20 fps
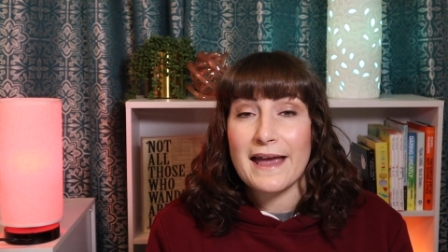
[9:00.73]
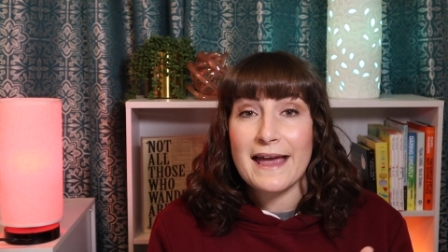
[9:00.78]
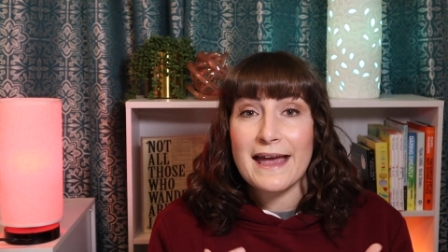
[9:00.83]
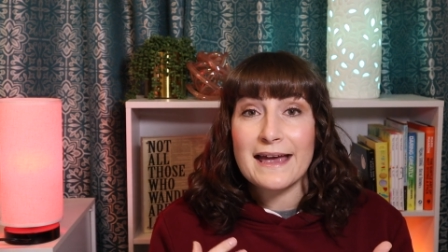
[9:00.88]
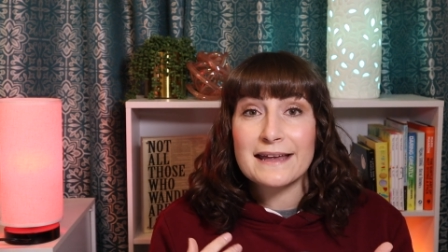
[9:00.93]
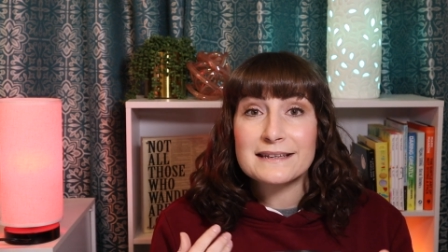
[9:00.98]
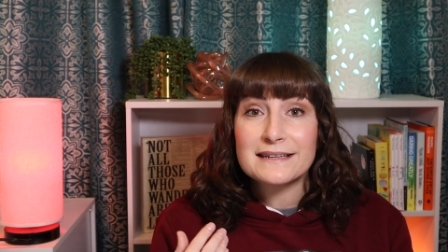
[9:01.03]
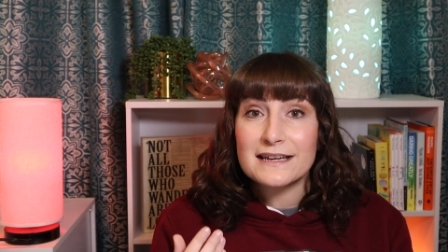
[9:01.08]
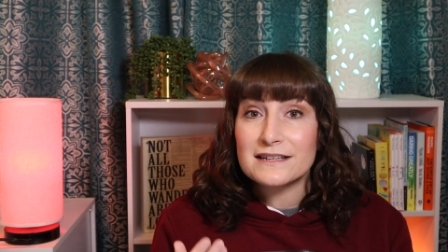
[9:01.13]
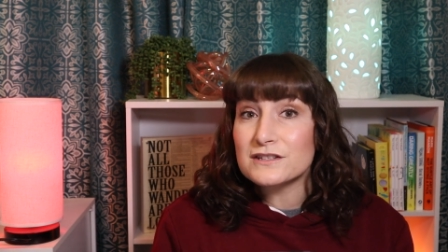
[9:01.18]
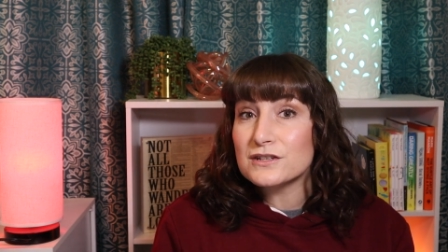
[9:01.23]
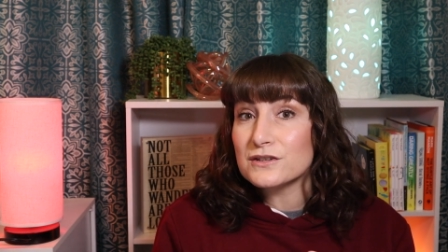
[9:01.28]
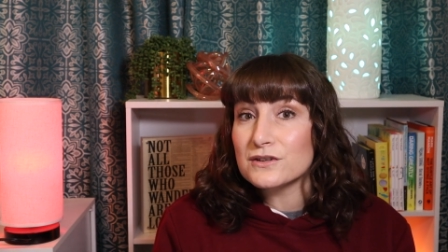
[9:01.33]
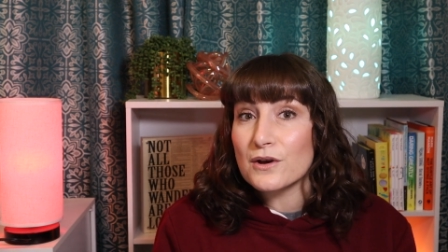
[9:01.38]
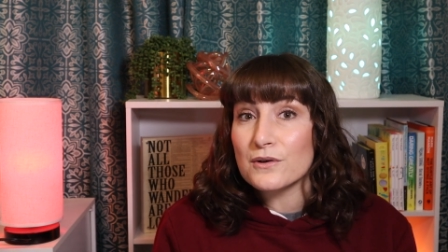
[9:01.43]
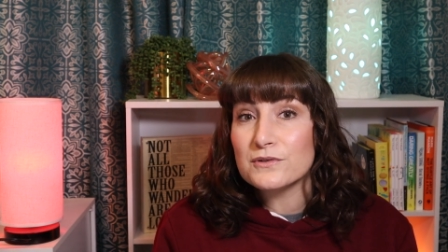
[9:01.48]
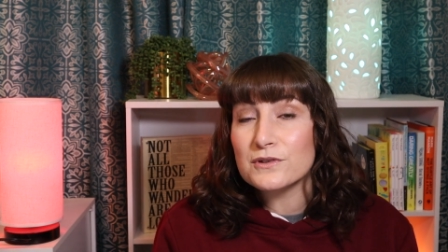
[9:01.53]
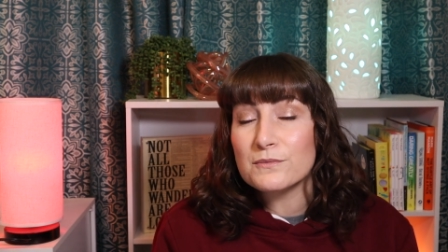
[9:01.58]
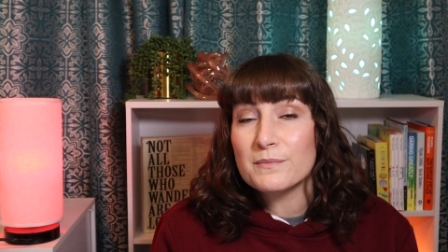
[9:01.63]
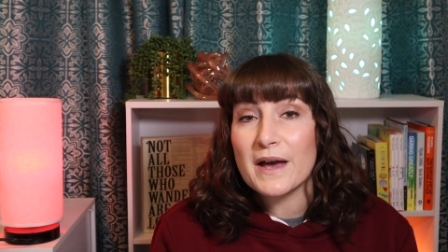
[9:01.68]
and get to
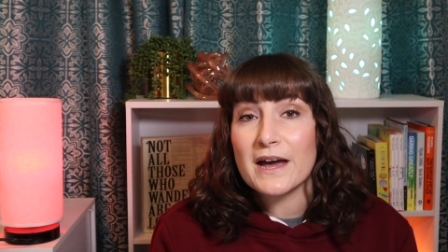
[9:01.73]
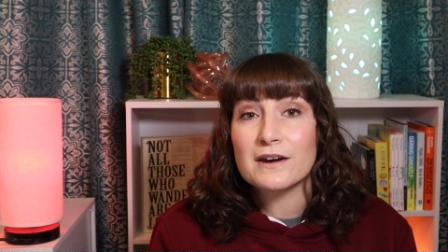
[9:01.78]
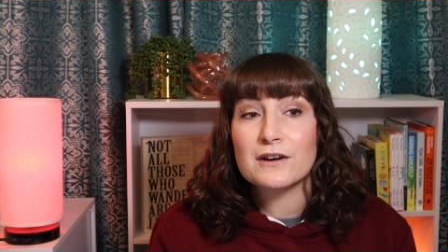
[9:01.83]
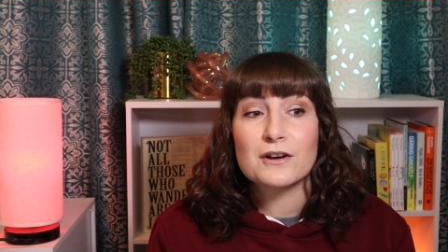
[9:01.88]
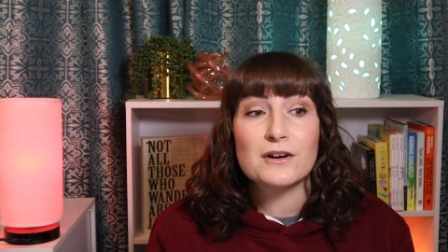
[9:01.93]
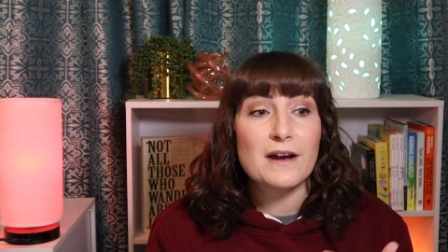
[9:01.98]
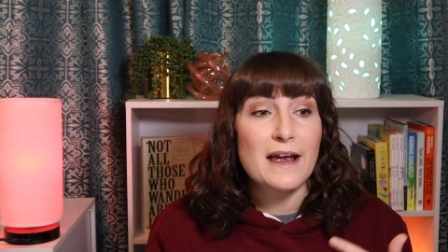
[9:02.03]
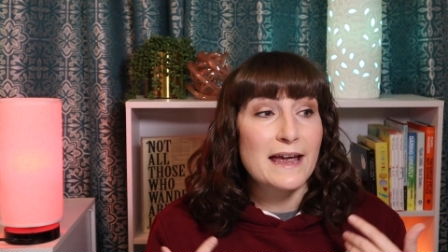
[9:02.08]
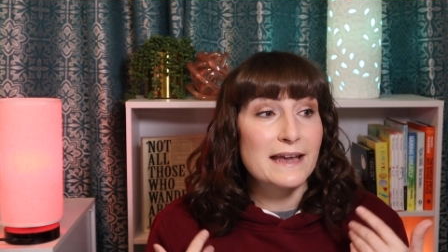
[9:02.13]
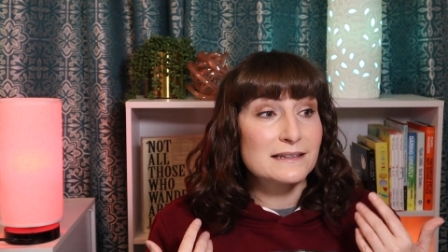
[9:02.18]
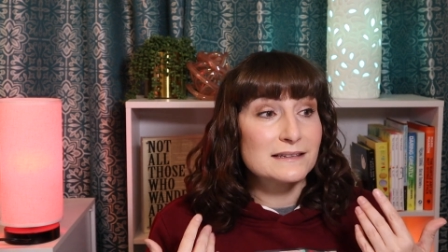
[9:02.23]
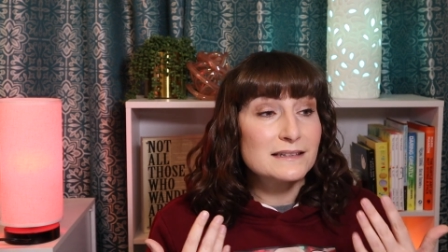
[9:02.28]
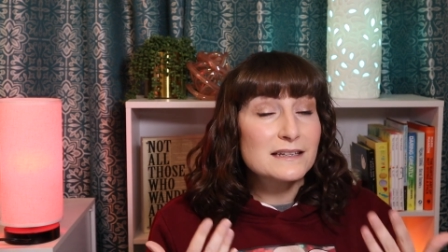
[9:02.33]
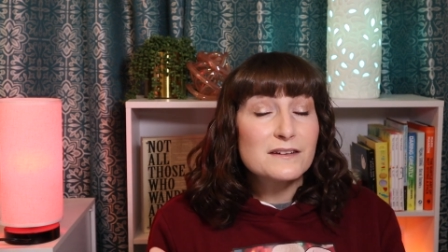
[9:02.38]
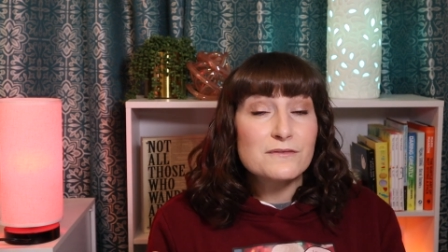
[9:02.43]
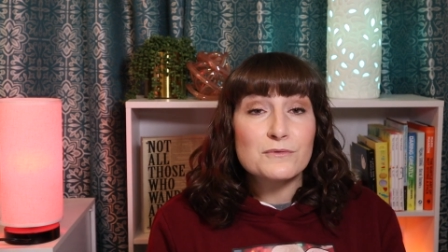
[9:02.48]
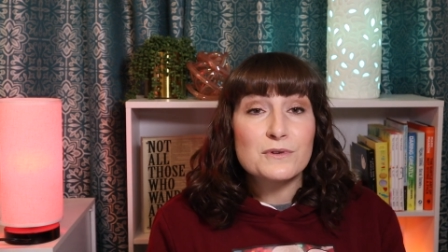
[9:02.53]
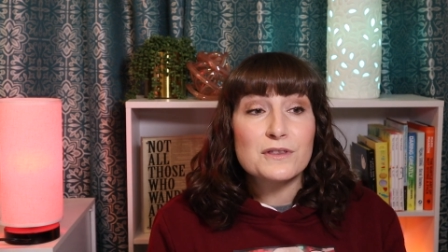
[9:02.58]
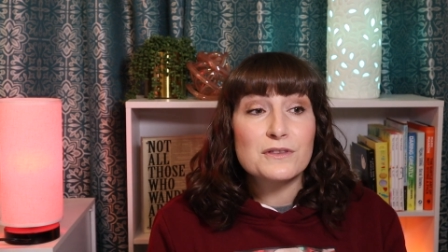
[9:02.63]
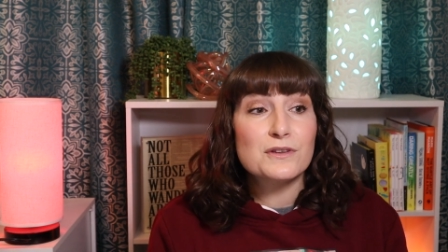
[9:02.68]
know you better and
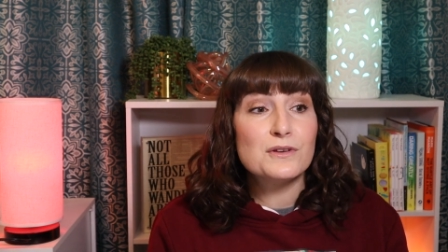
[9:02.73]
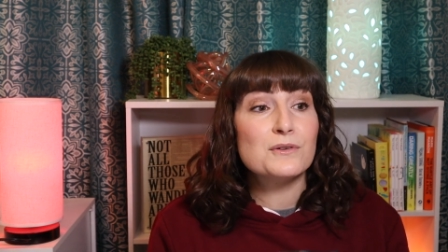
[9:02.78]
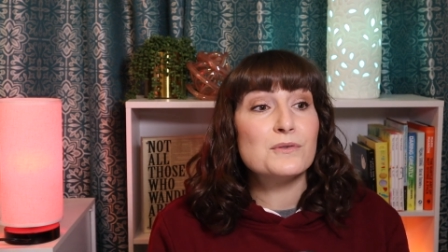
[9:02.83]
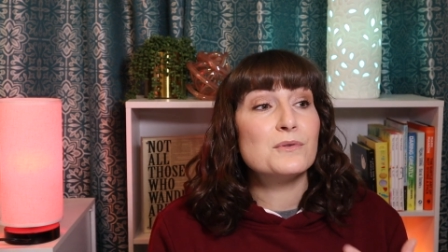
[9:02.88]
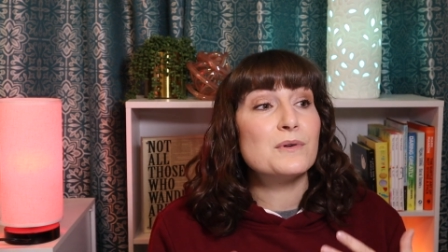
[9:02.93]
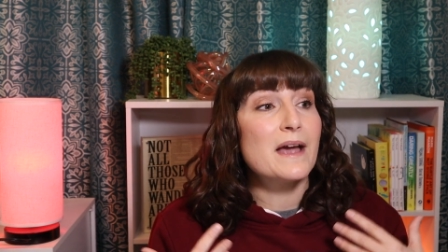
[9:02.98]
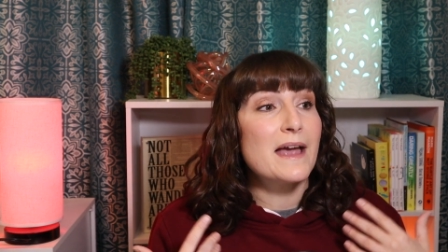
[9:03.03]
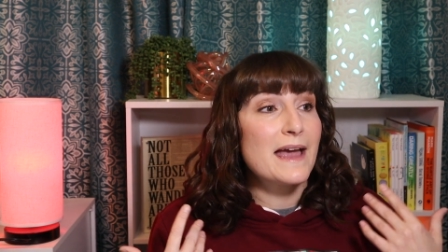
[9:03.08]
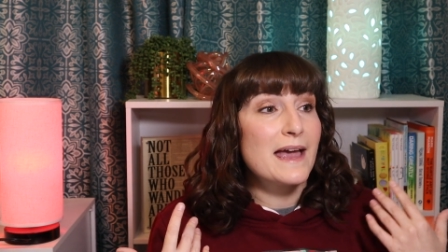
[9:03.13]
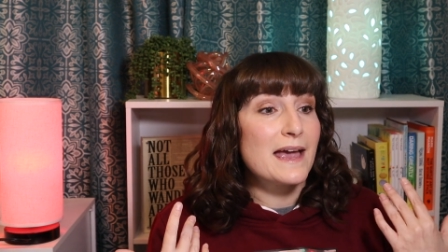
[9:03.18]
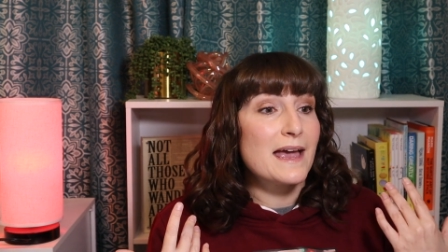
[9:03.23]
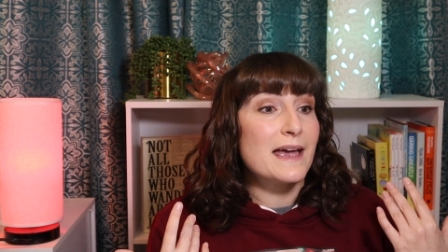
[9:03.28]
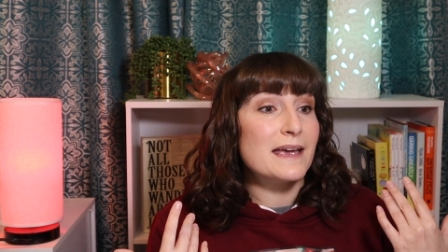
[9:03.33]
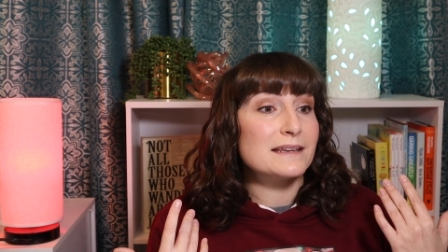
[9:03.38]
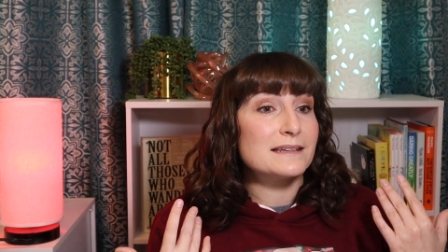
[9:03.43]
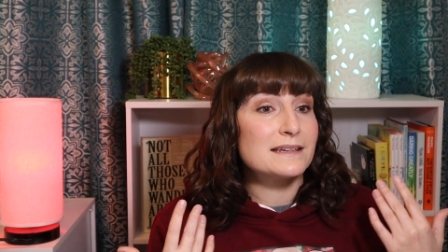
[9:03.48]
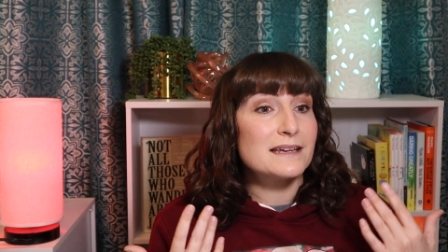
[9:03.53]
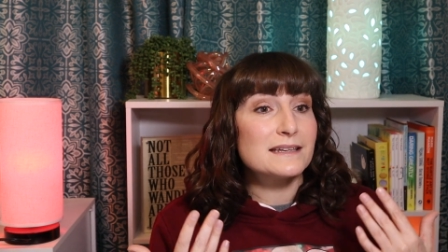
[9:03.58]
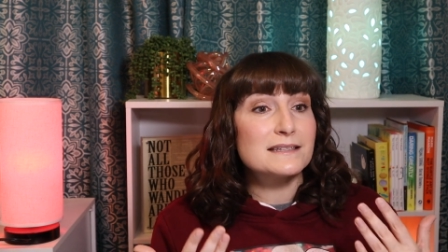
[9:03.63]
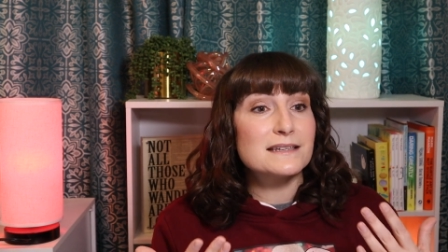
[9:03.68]
live with you
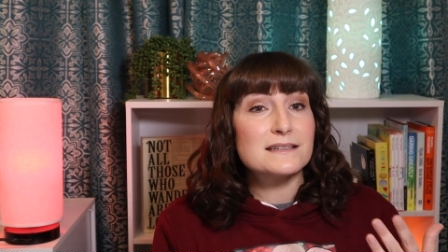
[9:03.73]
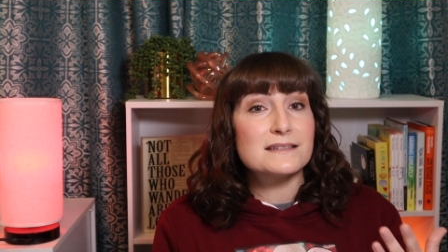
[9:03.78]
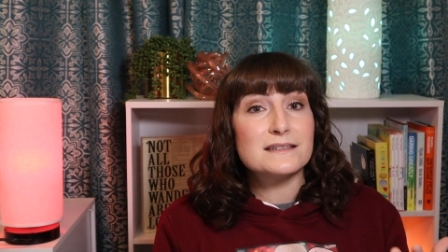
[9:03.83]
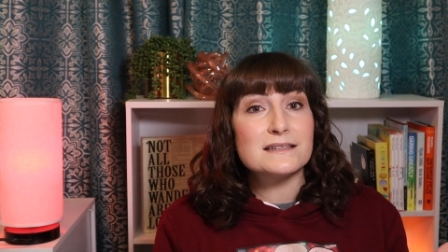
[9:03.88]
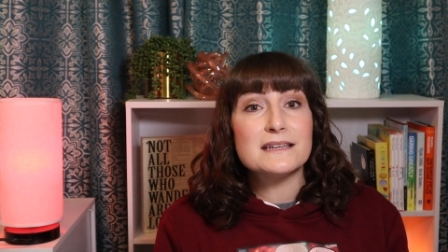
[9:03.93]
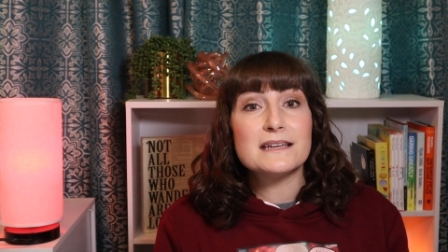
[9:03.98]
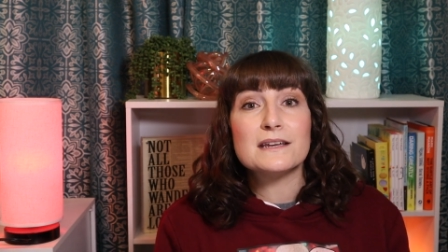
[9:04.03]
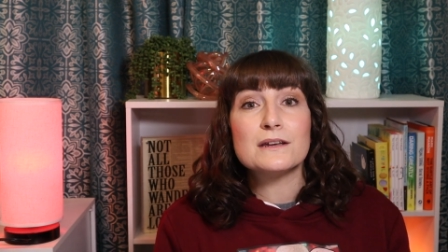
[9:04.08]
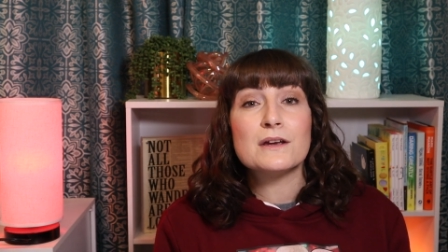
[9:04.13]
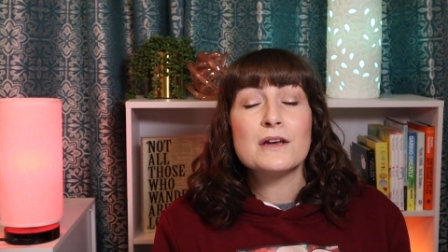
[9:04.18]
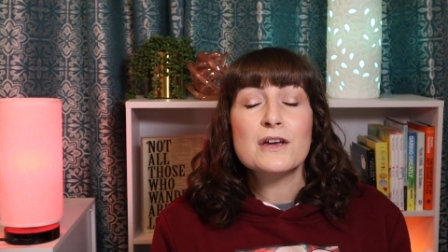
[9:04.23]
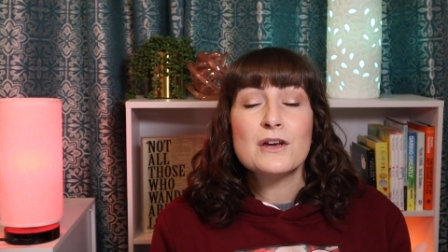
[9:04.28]
and get to see